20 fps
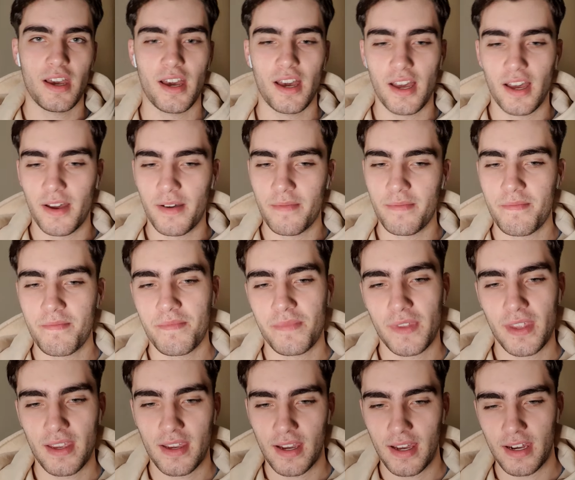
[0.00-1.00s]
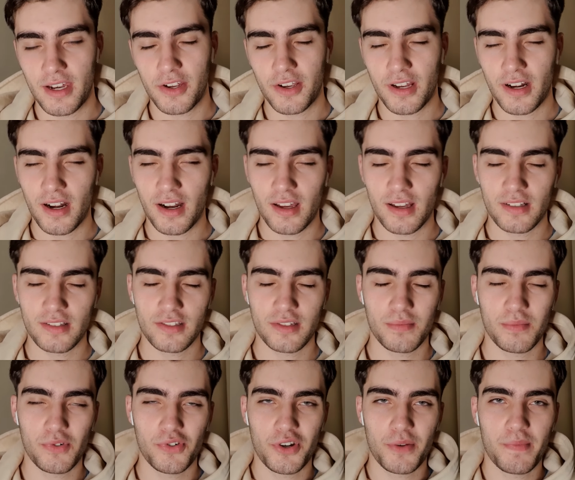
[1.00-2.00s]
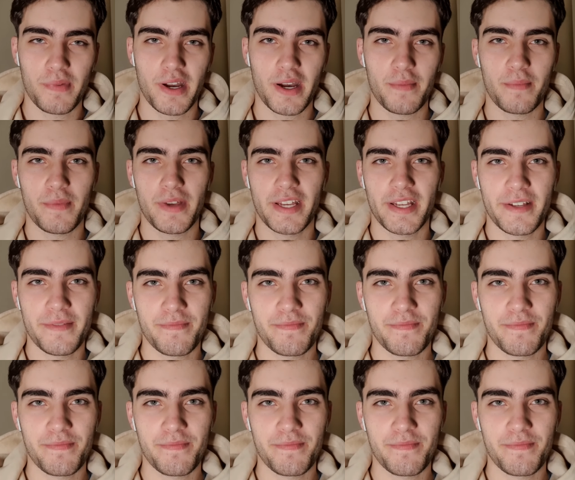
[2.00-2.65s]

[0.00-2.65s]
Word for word: um, and you can learn some more about me.